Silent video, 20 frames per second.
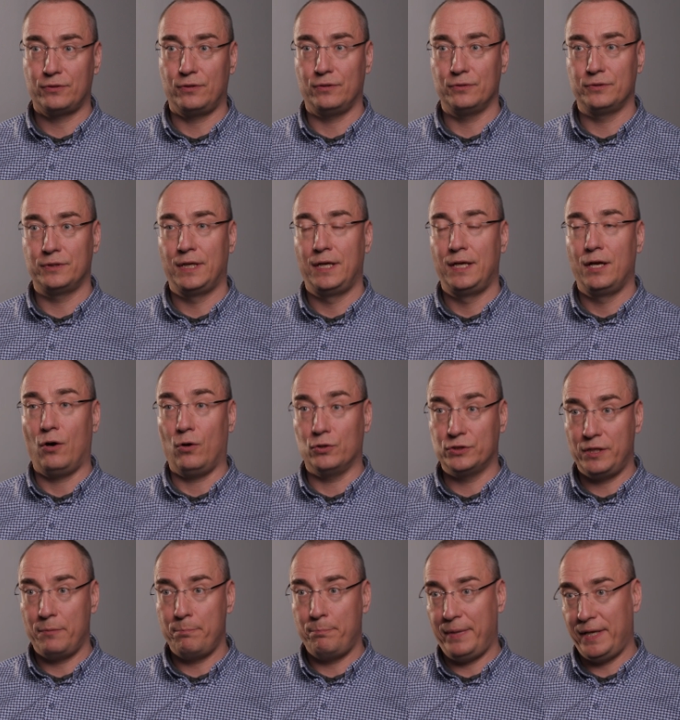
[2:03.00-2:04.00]
called
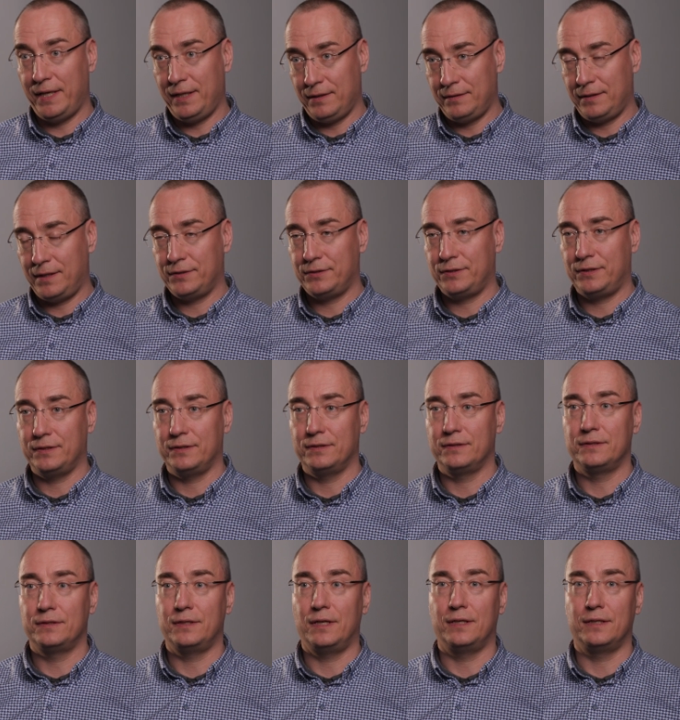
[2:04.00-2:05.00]
Ozempic. That's the
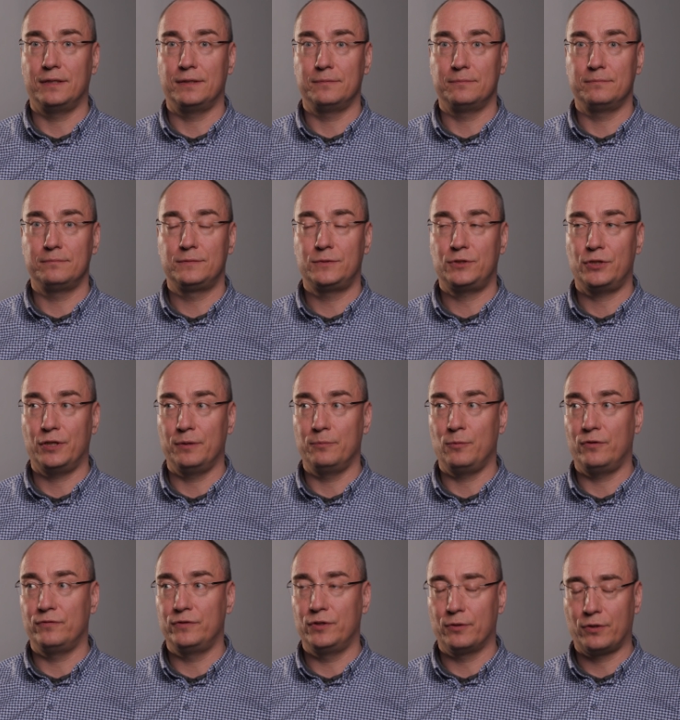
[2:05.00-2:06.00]
um,
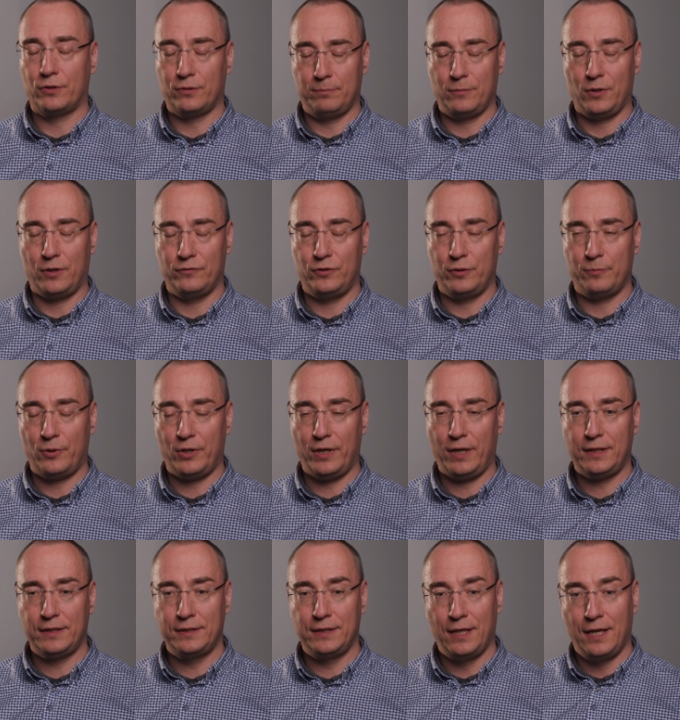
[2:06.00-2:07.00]
term of the, of the
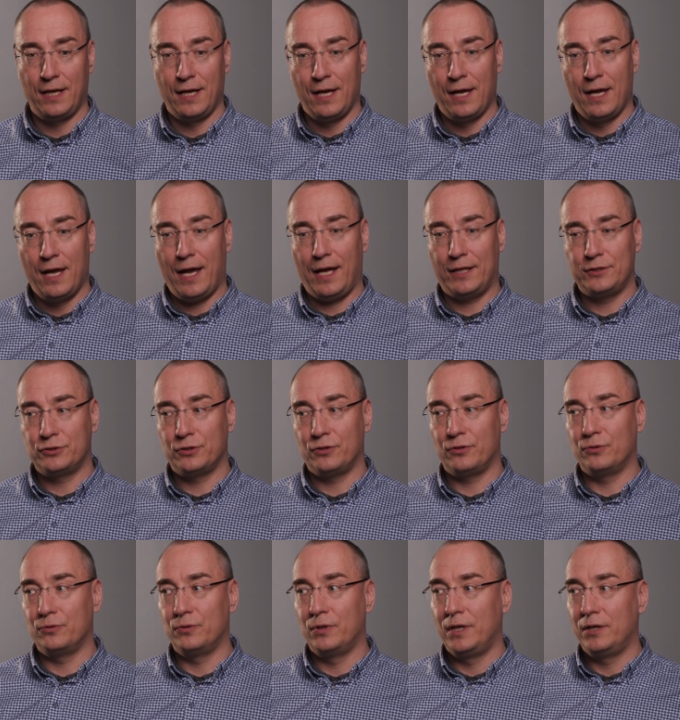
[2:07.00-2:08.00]
product. And
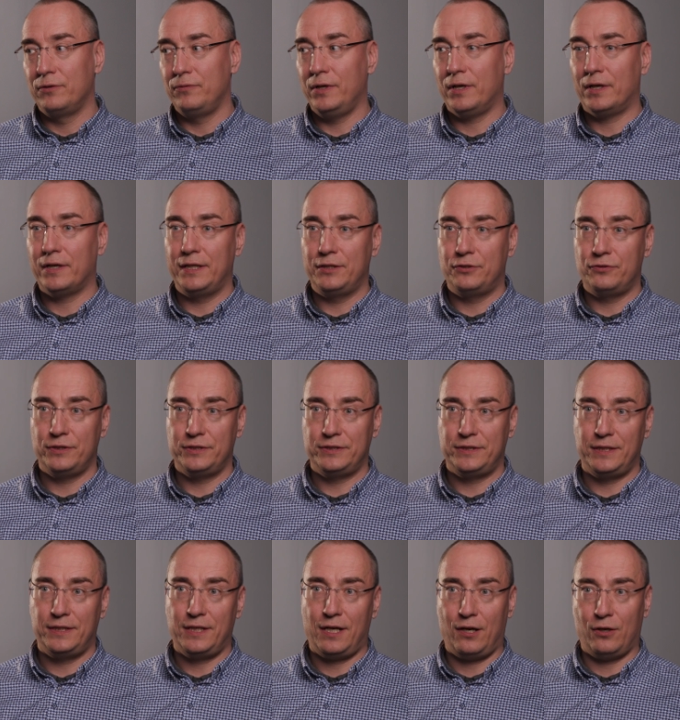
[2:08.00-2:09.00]
so we are
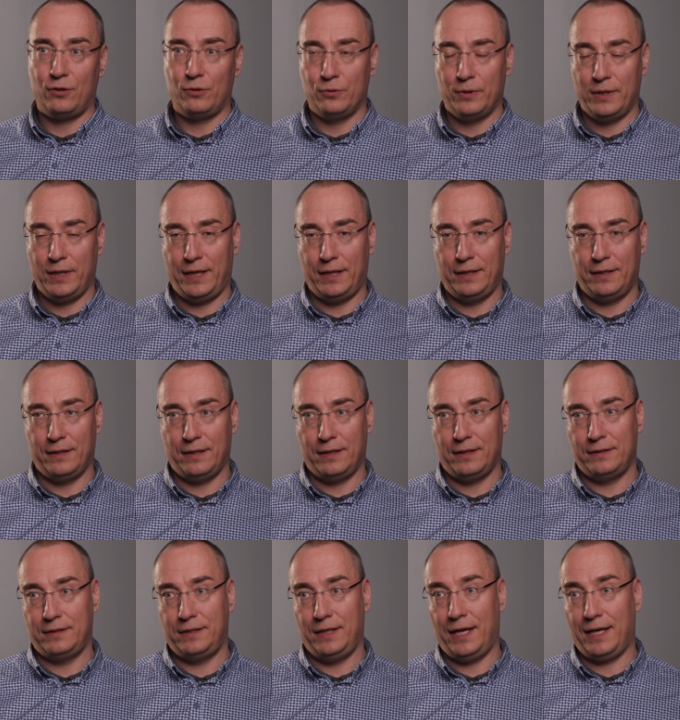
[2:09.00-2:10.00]
interested how in
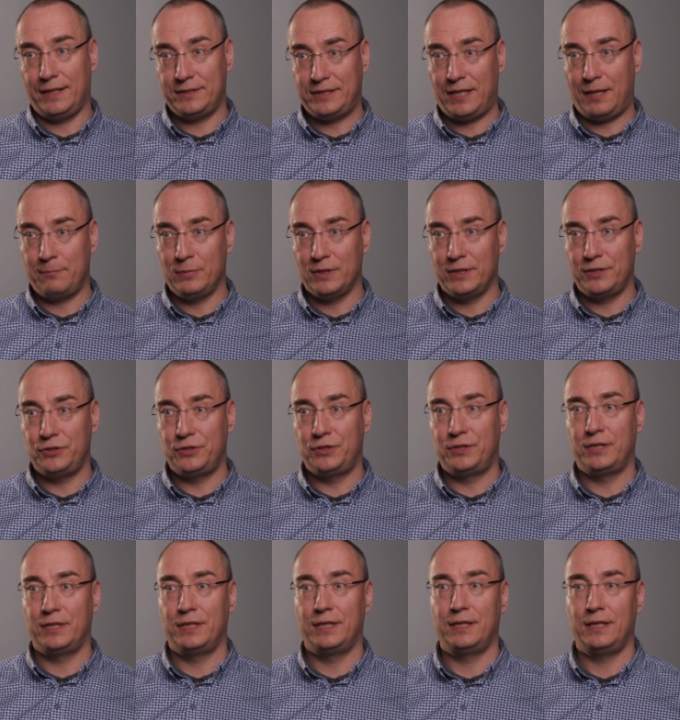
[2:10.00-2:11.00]
the
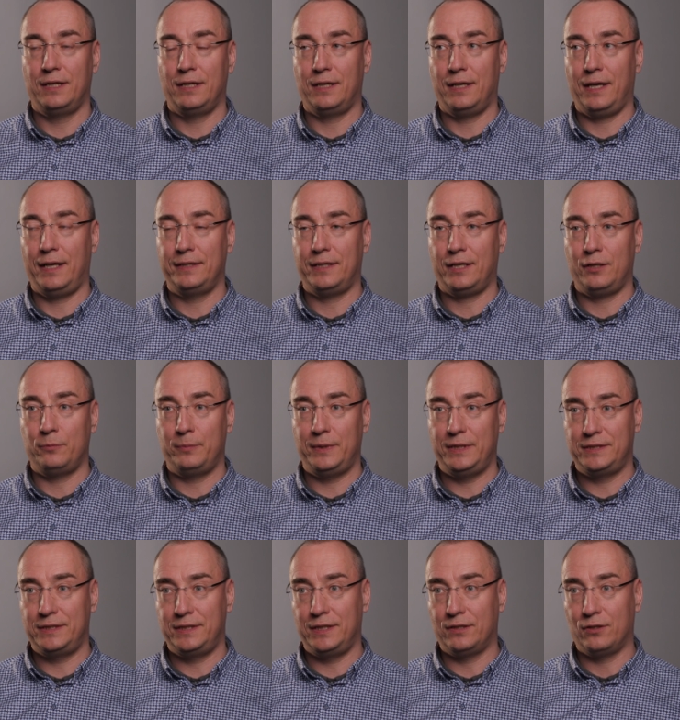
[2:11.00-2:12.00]
established uh,
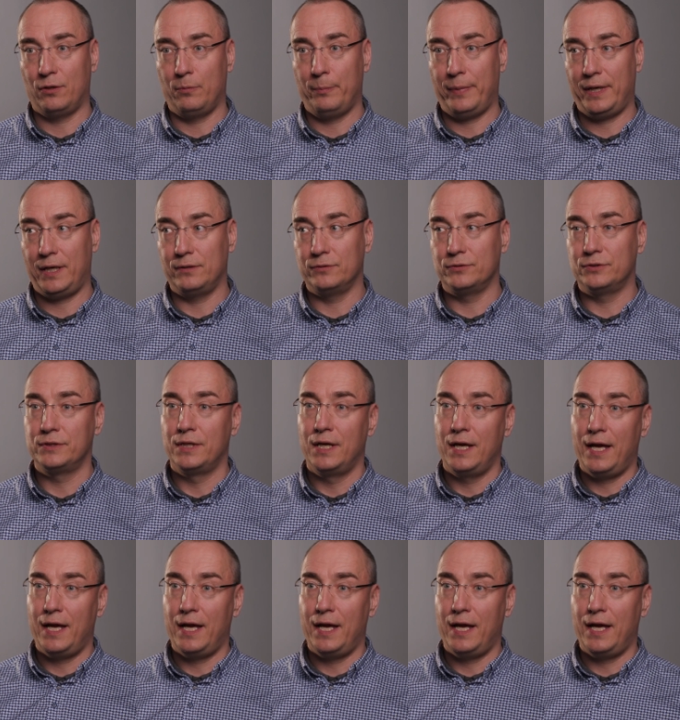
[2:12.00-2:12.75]
anti-obesity compounds